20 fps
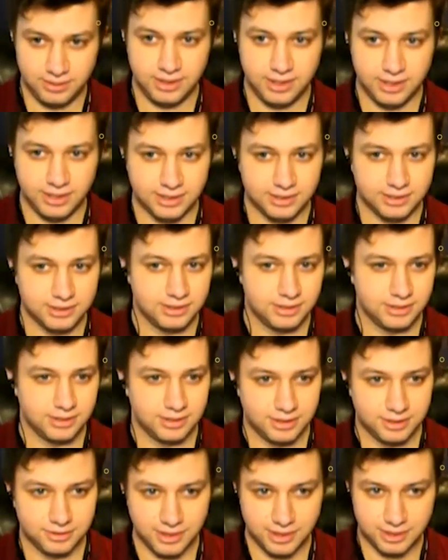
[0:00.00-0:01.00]
He is
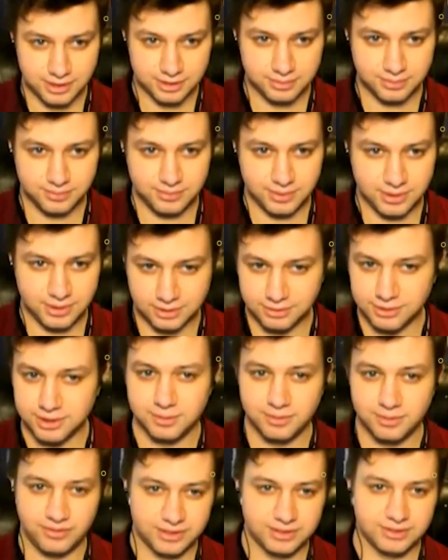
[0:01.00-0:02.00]
Curator's
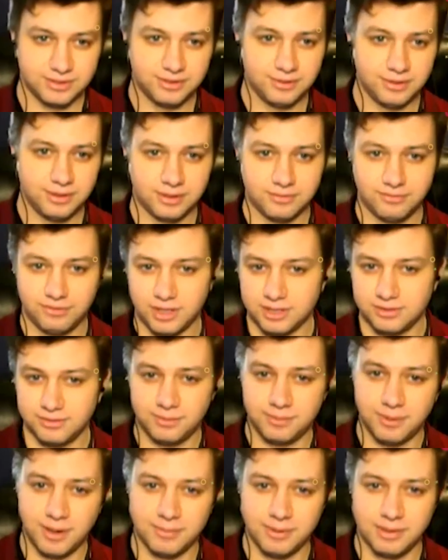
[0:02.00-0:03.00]
Distinguished Professor in the Philosophy
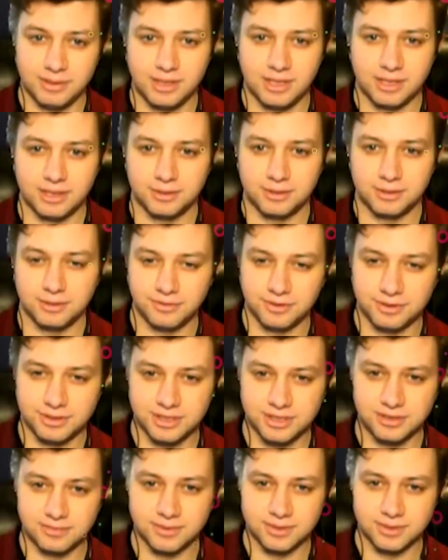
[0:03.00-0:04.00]
Department at the
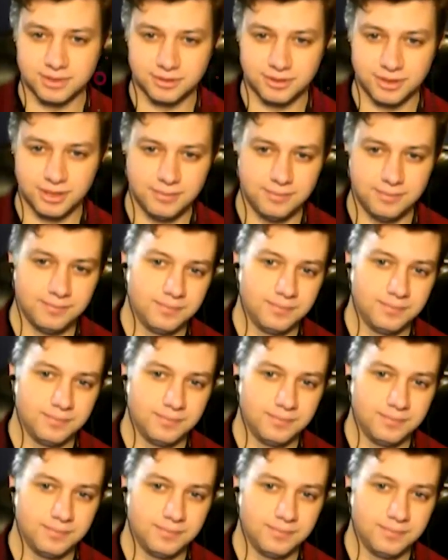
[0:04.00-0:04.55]
University of Missouri,